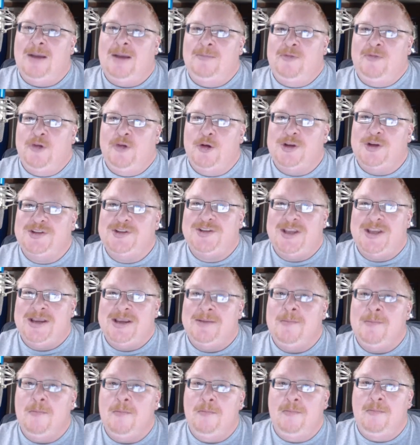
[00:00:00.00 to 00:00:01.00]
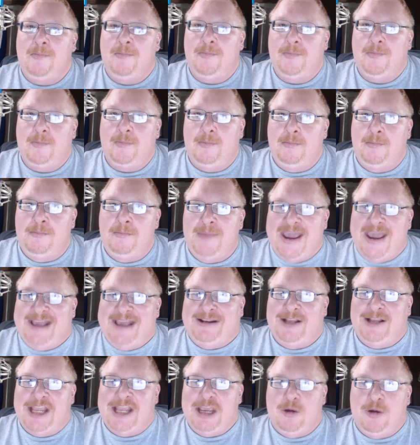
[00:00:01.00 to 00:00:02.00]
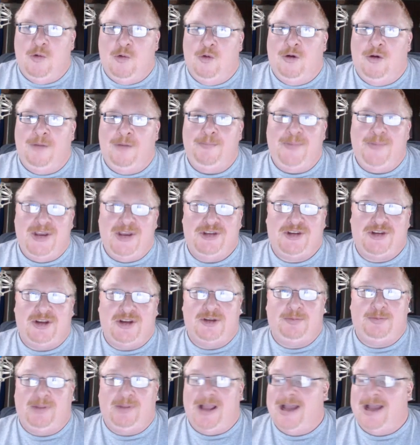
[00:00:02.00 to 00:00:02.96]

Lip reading: I'm focusing mainly on business